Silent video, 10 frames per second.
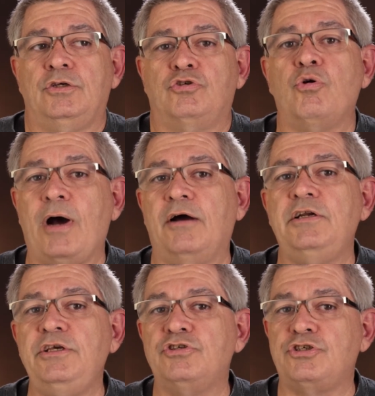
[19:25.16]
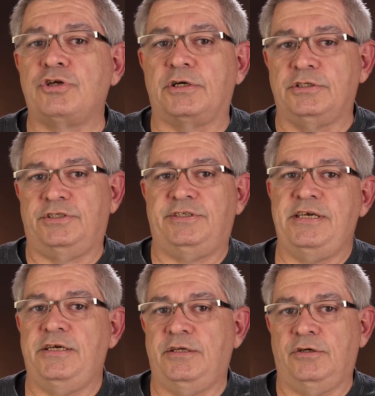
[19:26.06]
So how do you start
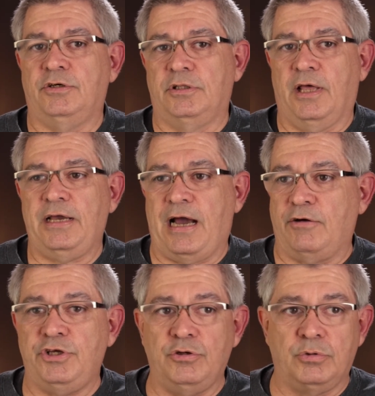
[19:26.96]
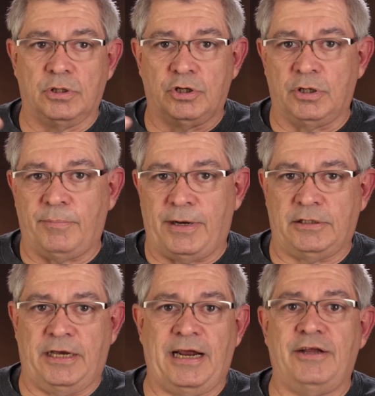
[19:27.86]
seeing good light? How do you learn about
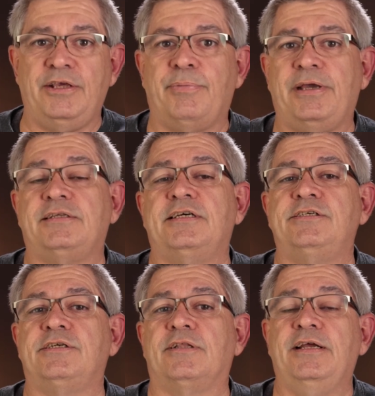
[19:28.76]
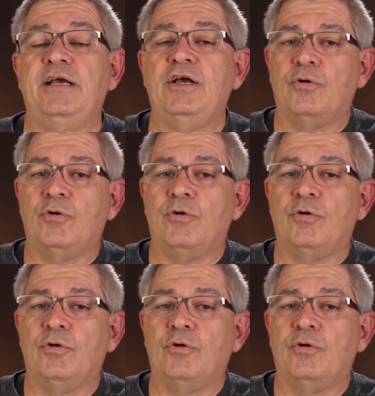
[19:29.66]
light? How do you pay attention to light?